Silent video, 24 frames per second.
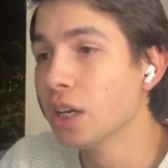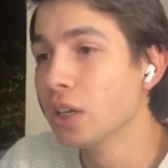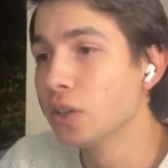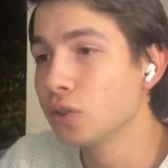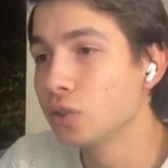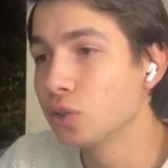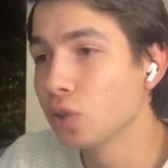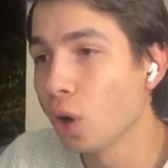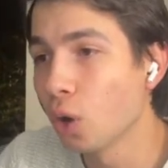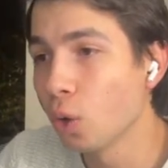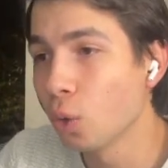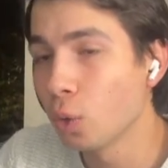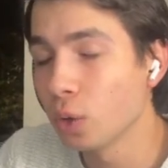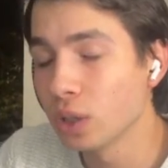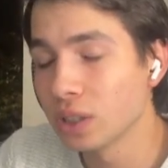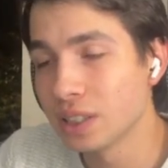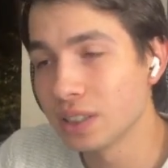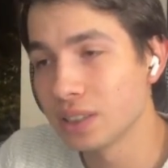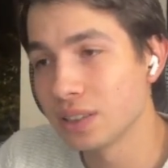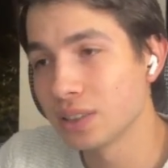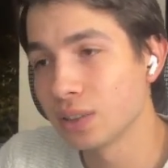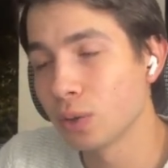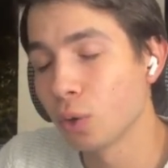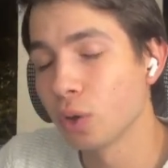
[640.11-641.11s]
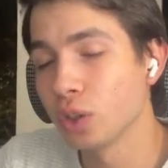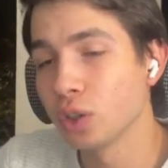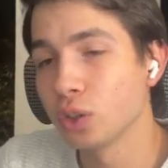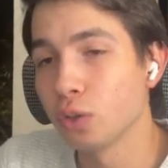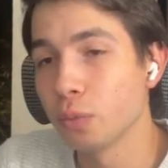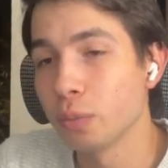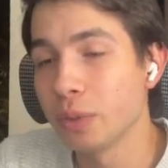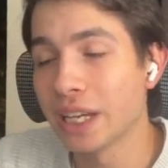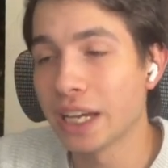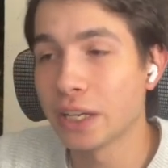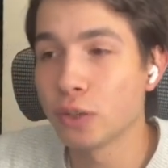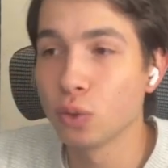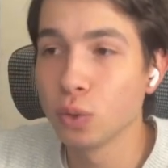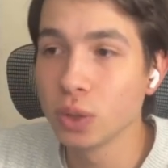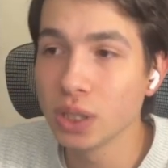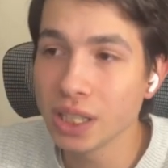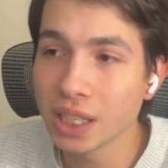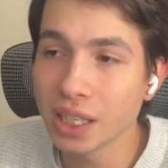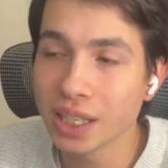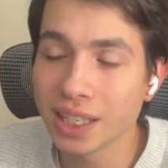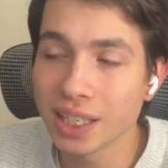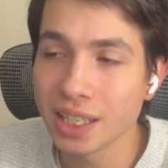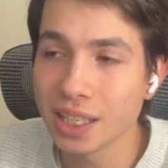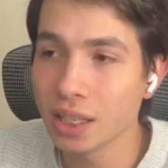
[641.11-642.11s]
So this is going to be a
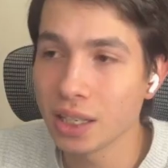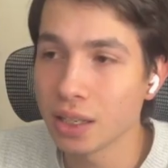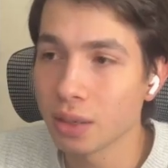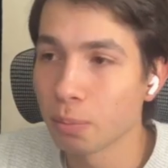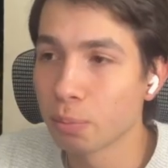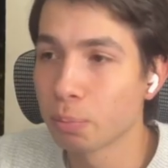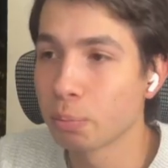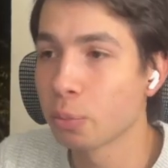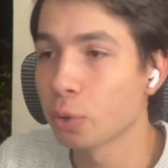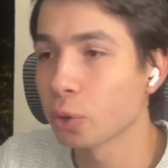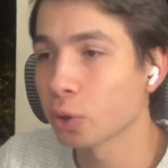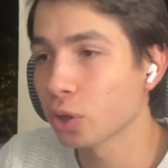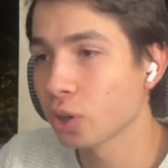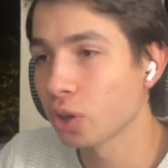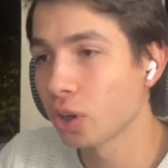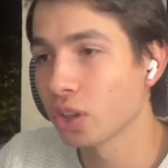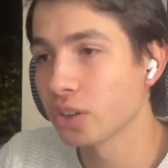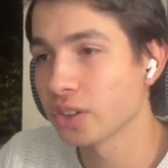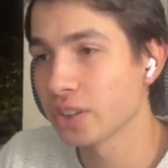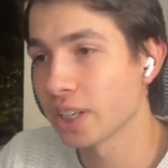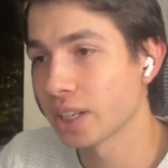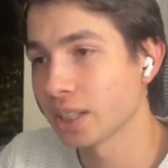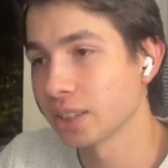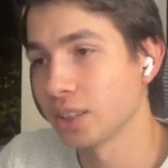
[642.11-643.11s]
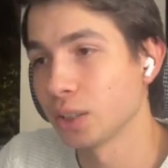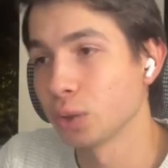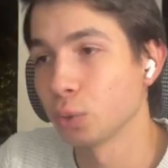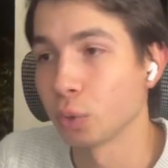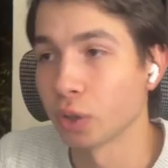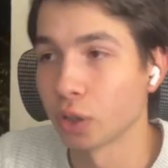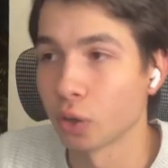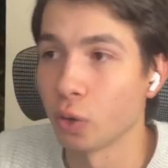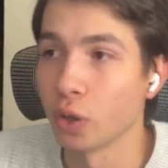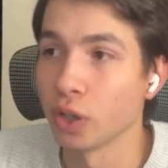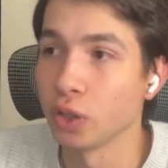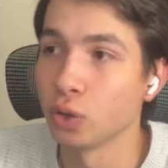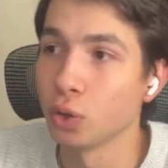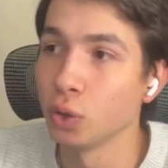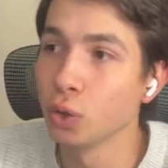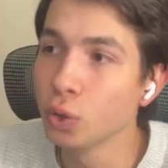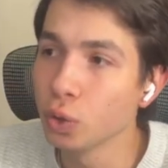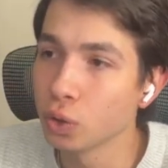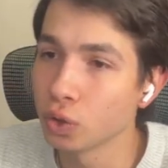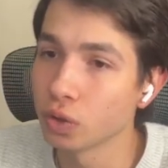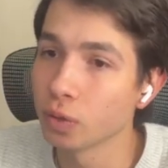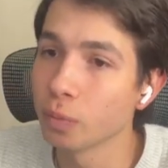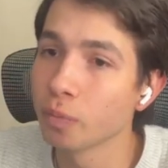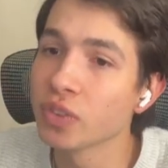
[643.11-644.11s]
unique key per contact that we're going to
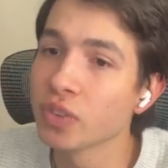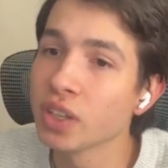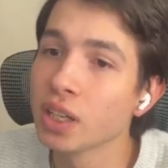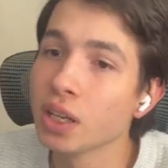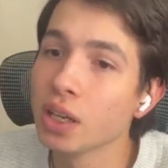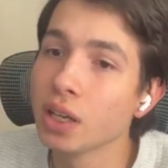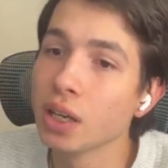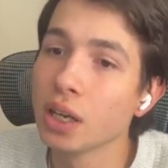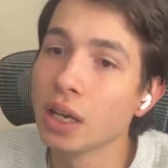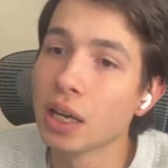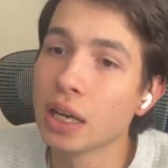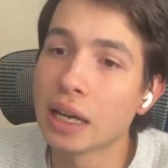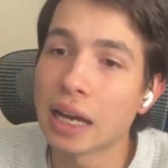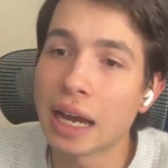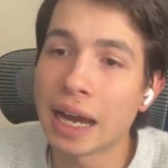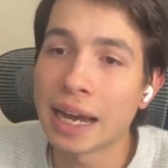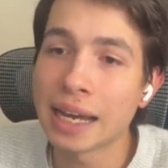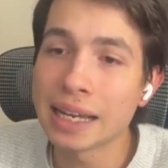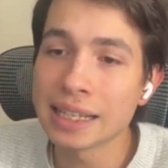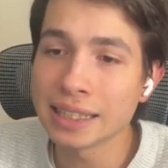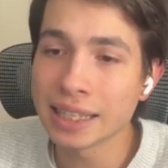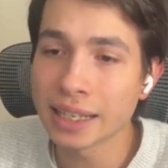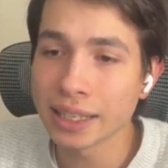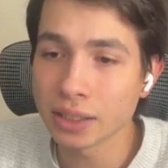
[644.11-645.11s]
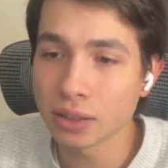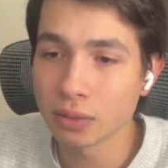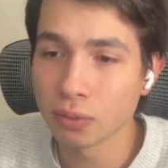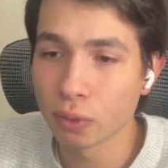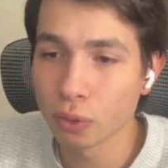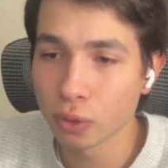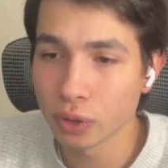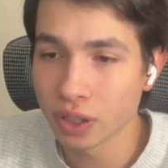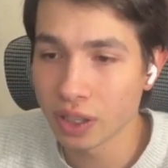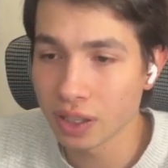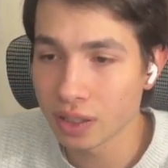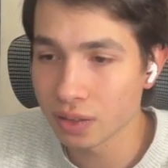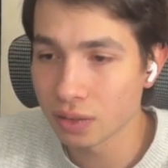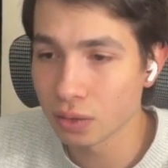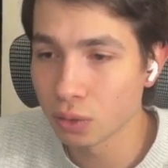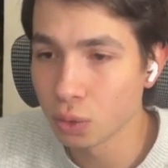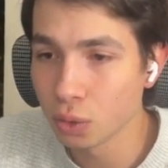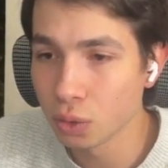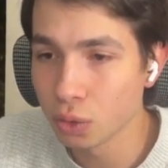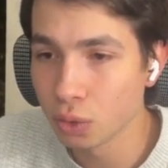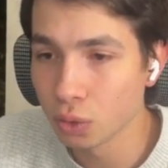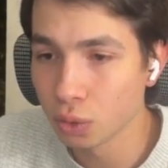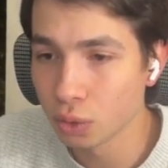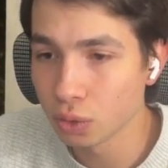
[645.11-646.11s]
use. I like for this to
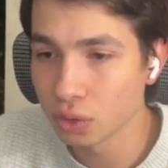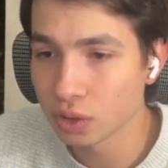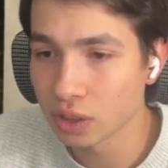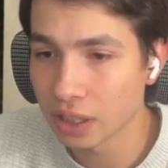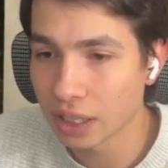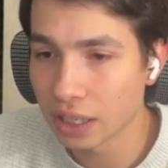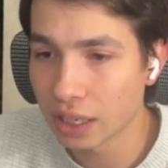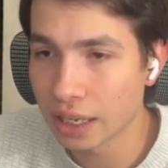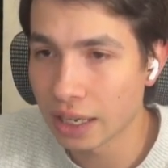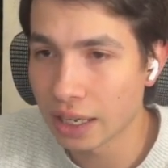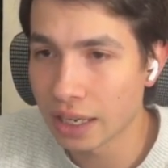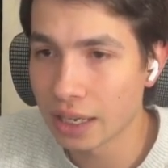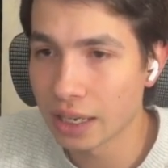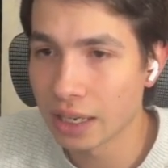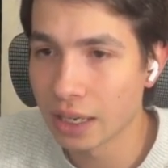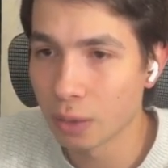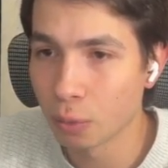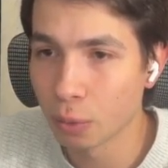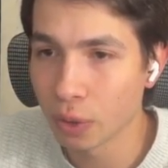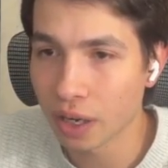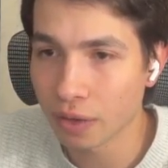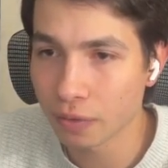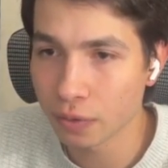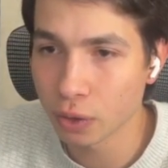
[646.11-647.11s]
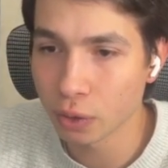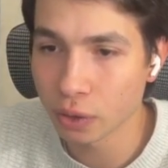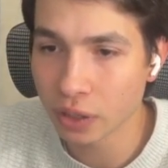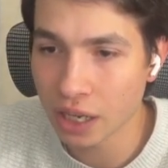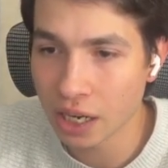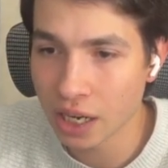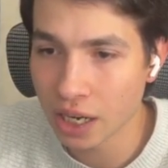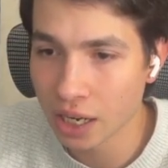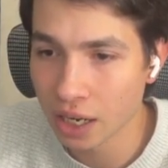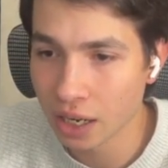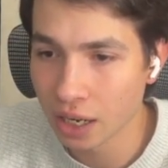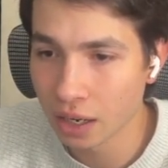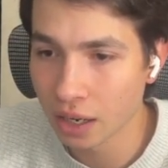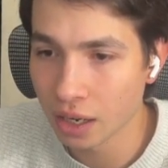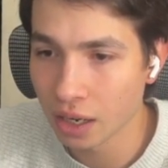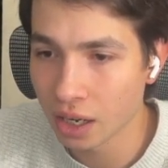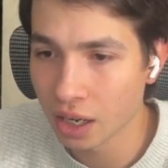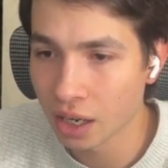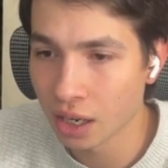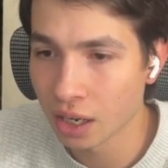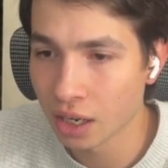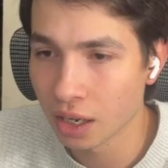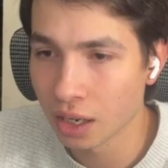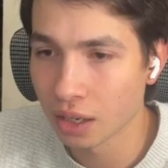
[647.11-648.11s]
use, we have here
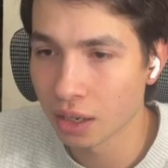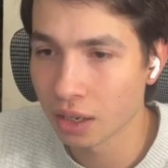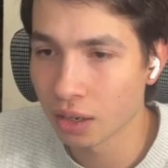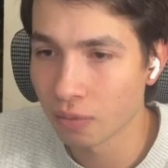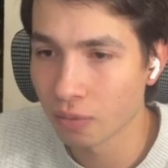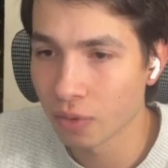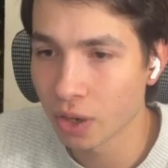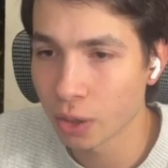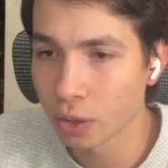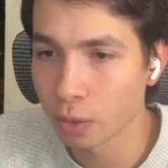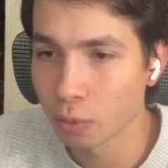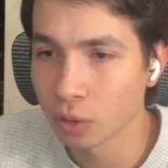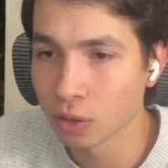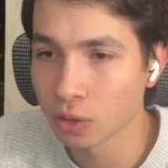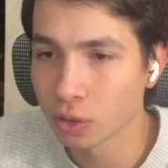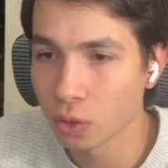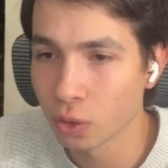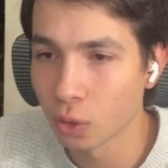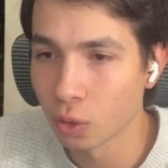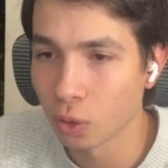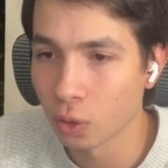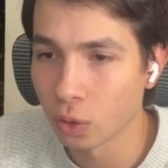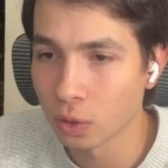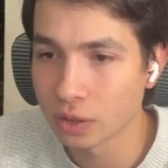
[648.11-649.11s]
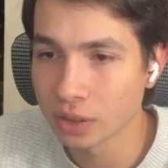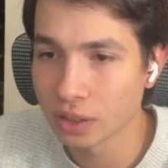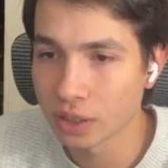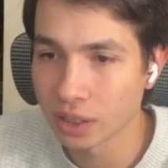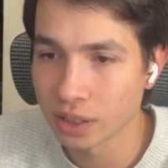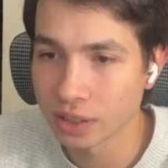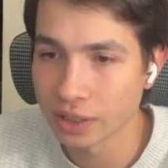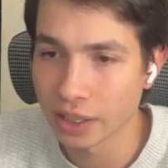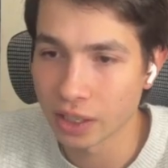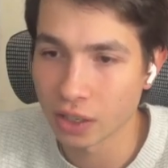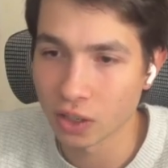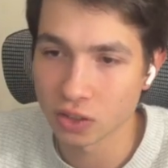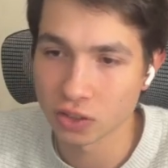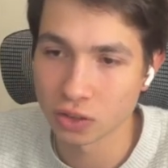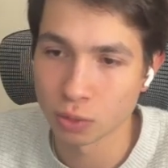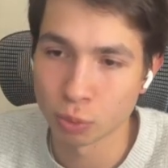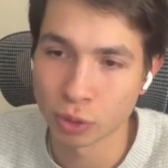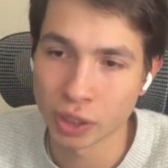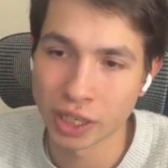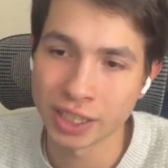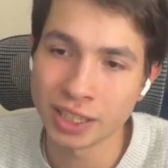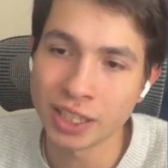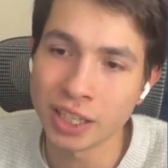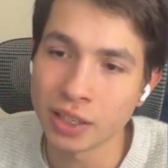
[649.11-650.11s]
a variable called the
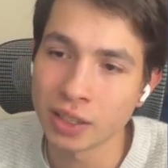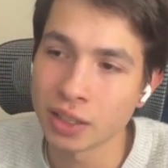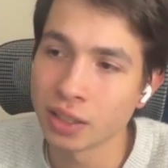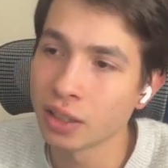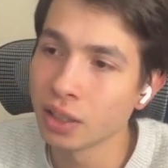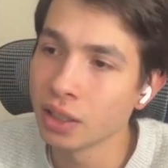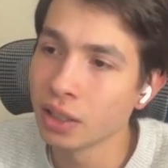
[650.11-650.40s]
customer ID.